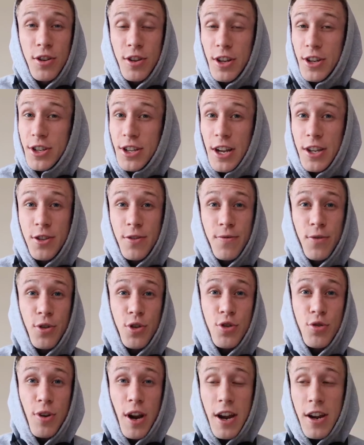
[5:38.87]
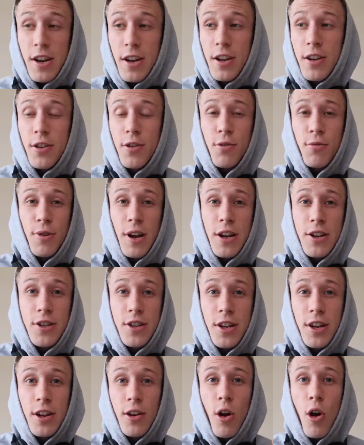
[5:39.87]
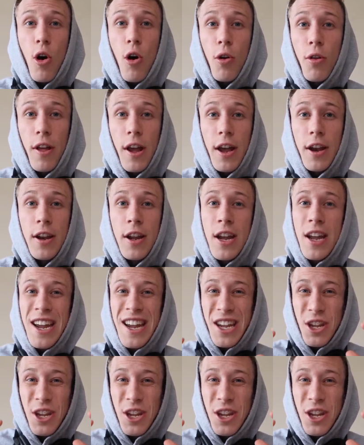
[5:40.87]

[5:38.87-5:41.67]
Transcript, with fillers: the sense of your training, your racing, and all that.